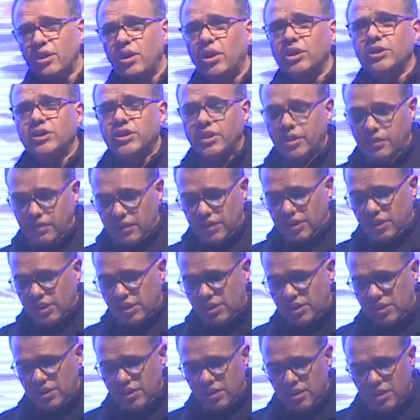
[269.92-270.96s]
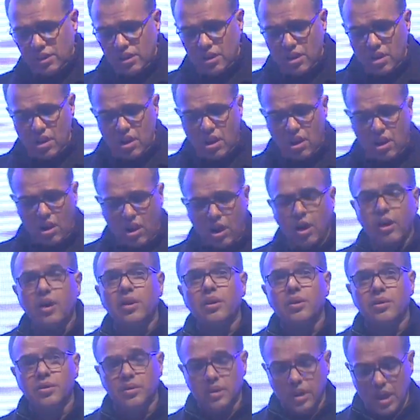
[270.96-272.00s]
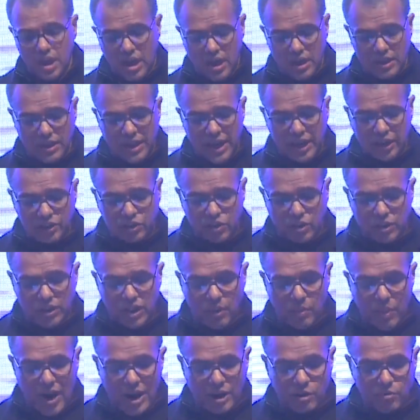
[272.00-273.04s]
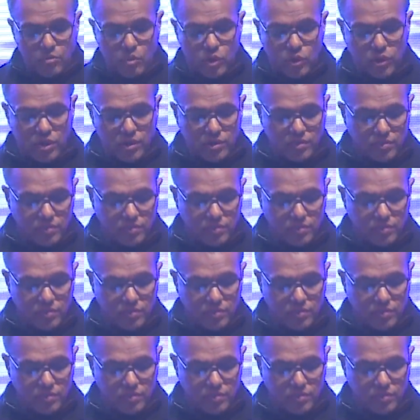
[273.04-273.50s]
on services, or tax on the VAT mode.